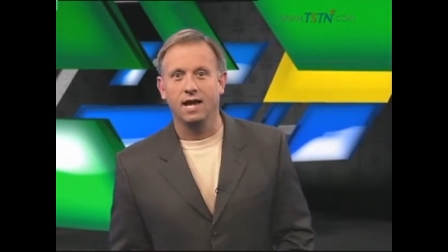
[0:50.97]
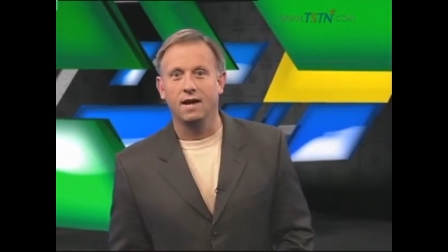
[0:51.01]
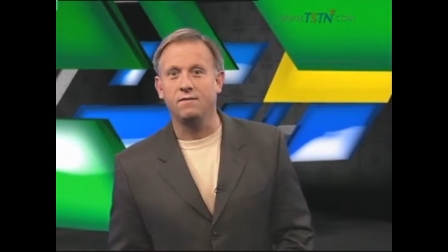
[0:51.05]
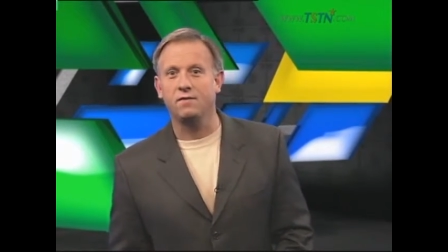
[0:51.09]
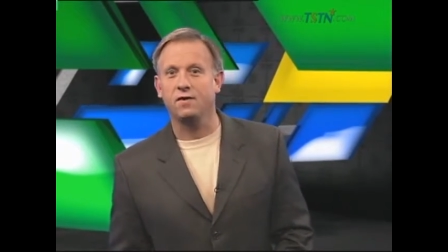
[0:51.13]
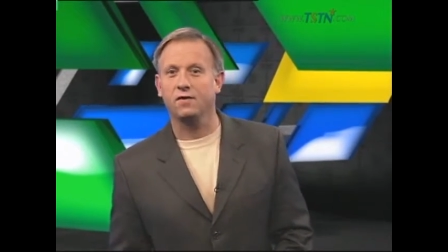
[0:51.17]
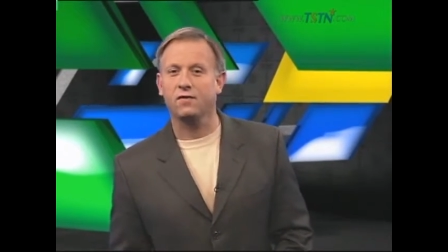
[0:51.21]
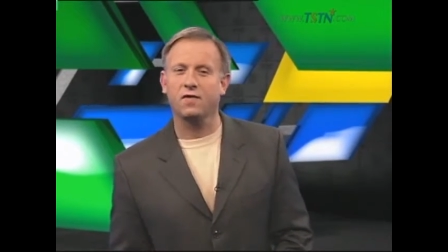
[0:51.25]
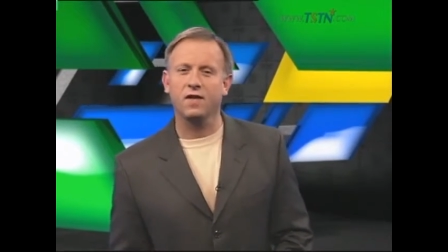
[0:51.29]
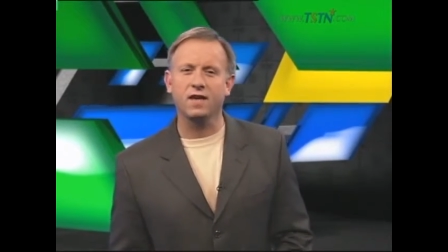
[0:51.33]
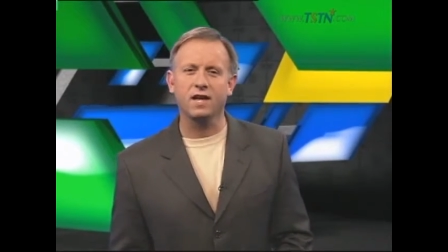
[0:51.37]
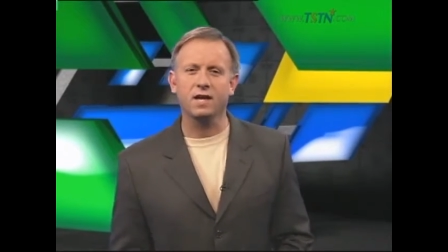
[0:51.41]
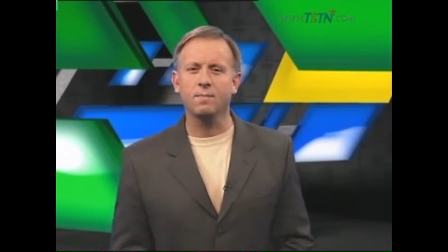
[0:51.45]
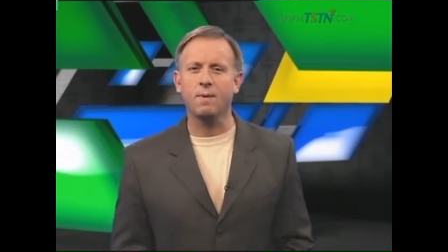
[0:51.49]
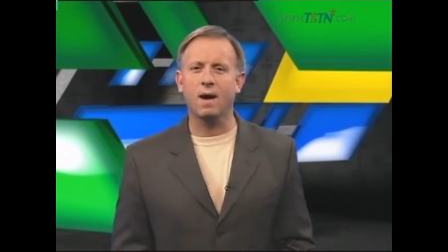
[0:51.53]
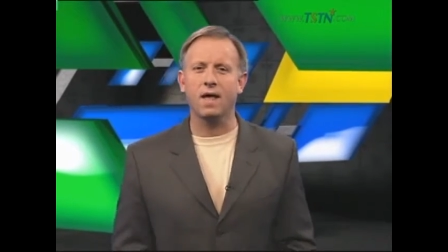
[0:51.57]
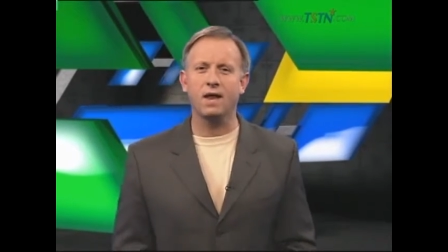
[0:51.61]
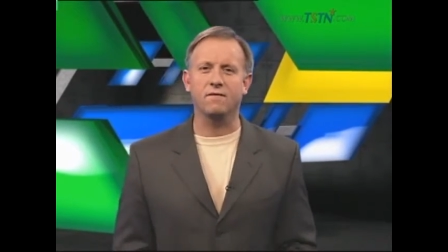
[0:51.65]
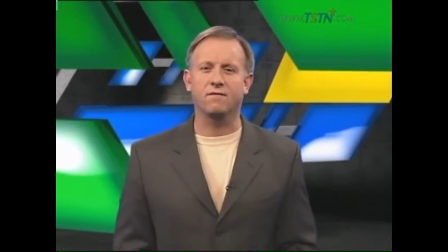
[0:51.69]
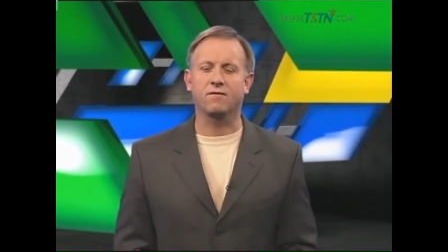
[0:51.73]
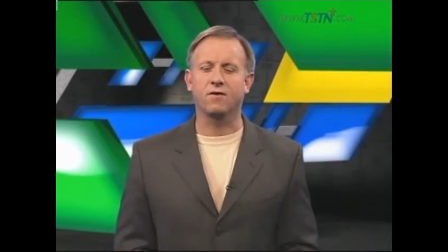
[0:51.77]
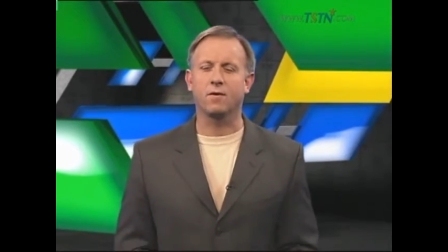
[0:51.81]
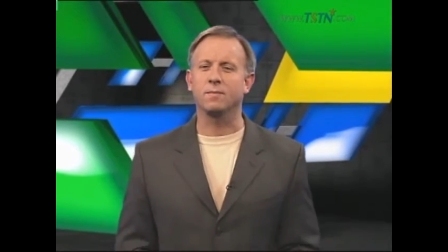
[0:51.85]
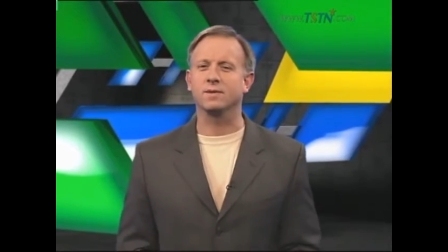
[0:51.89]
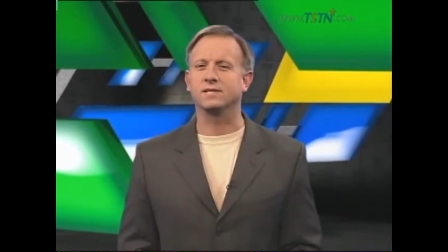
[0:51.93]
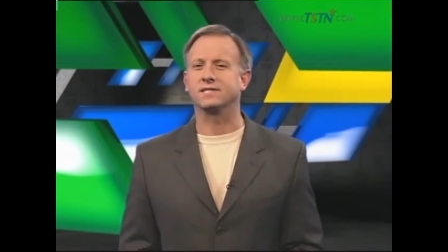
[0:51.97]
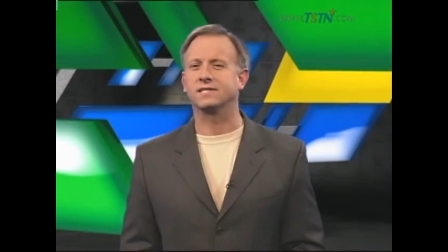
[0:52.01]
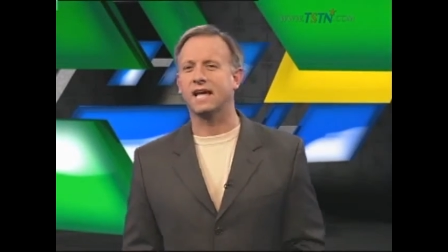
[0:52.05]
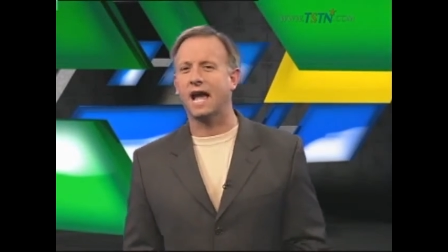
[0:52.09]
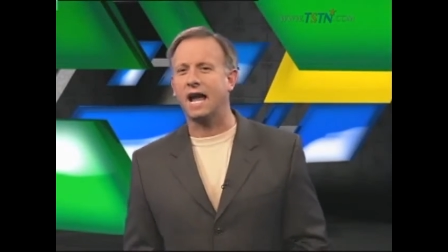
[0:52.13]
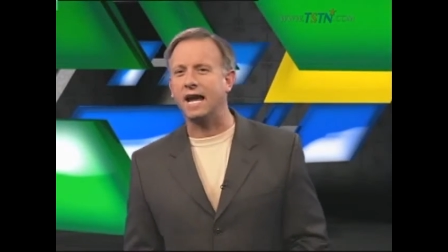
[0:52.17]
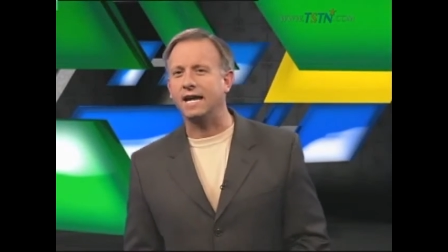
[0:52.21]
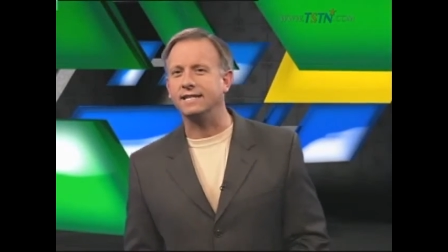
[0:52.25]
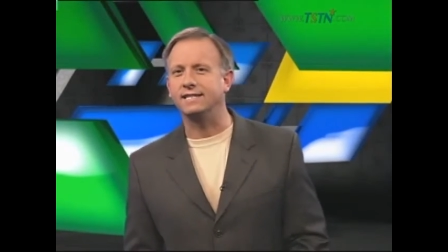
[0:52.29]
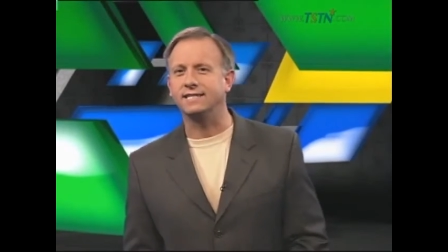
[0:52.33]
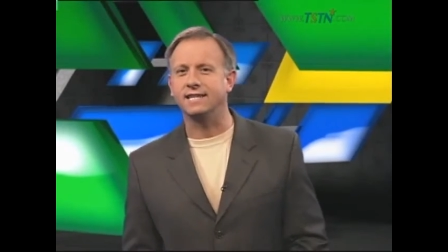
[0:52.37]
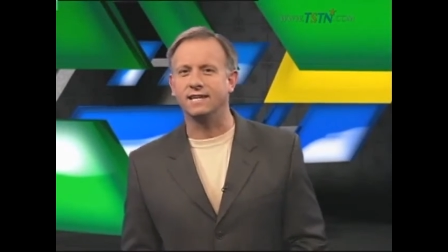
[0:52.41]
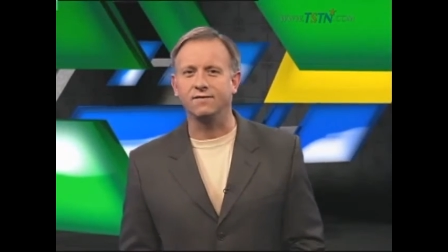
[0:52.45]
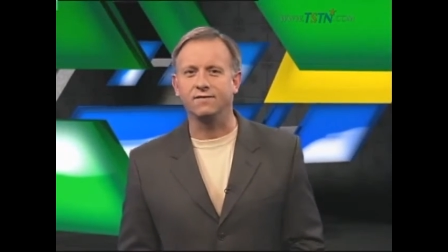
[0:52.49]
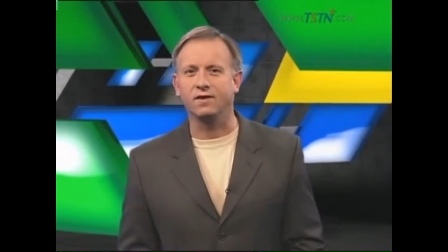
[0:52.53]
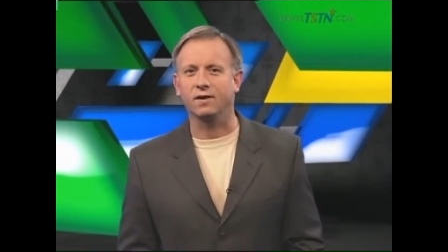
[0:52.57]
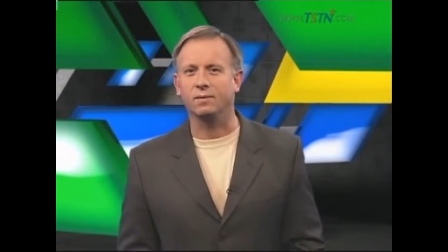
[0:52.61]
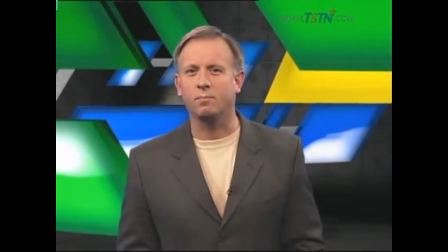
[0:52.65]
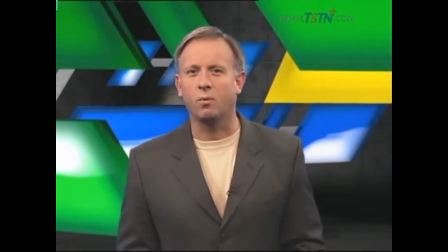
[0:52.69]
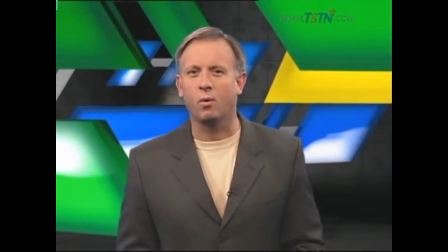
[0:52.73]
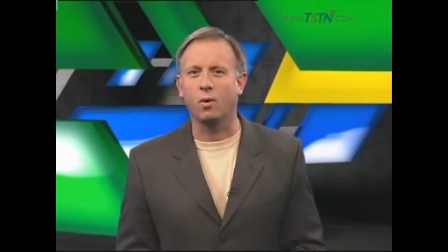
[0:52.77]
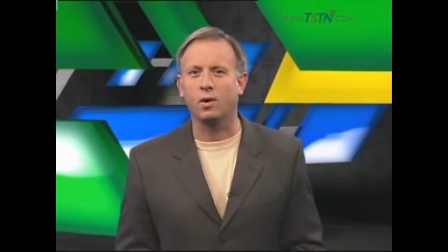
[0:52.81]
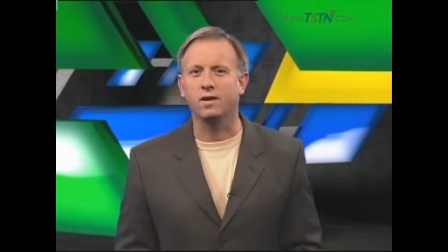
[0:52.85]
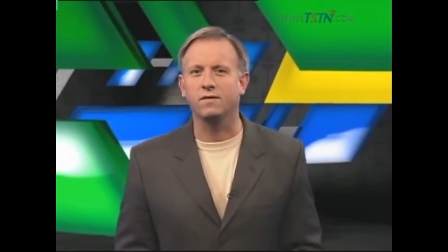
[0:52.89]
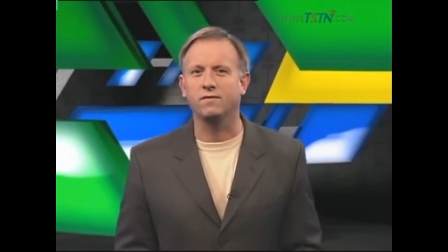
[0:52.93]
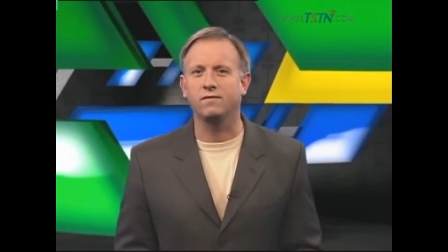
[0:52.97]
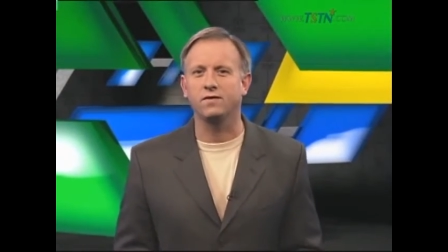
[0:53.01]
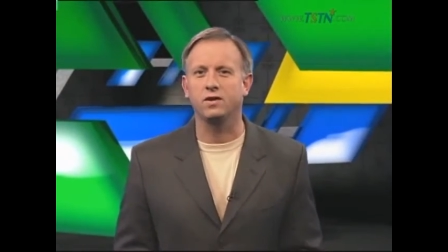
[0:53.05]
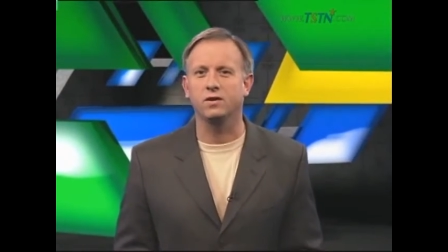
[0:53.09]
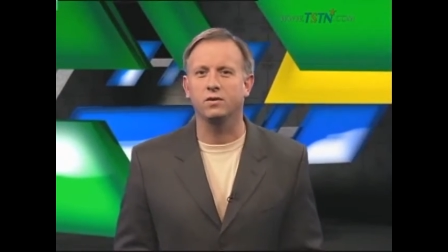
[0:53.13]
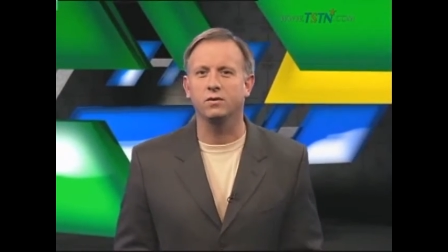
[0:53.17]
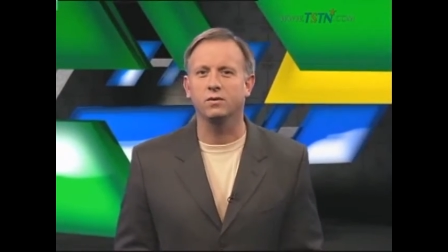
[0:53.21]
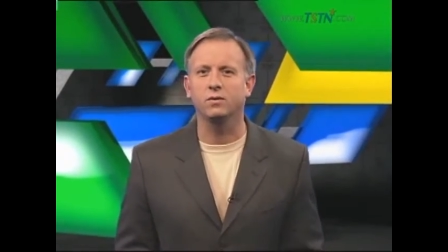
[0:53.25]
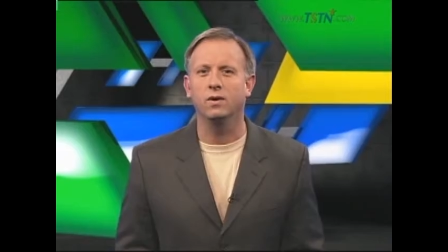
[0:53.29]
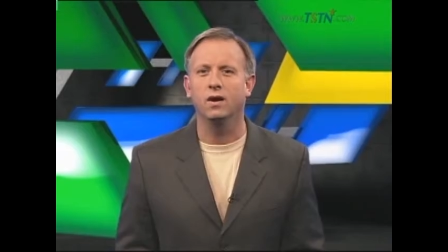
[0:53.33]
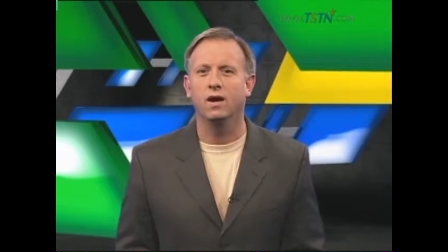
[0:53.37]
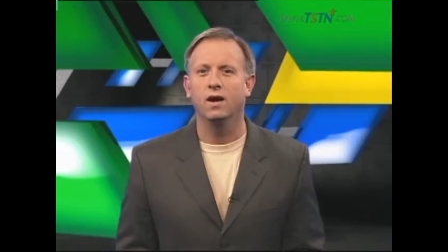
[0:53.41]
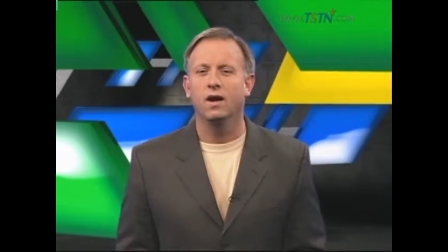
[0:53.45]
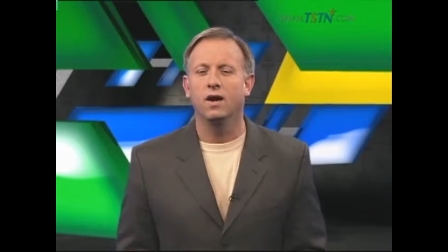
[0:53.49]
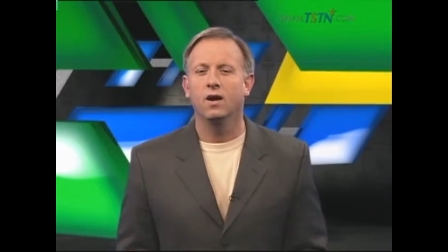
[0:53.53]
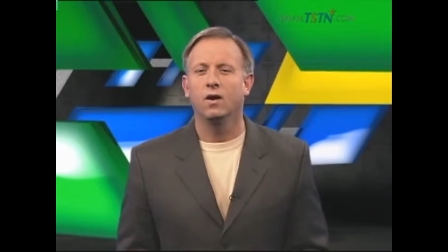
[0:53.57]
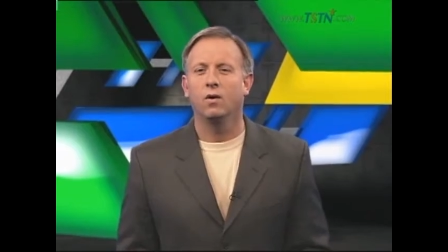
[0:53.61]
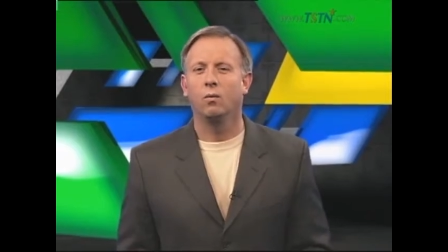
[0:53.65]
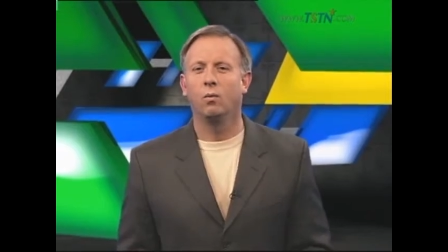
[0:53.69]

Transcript: If you think about it from a scientific point of view,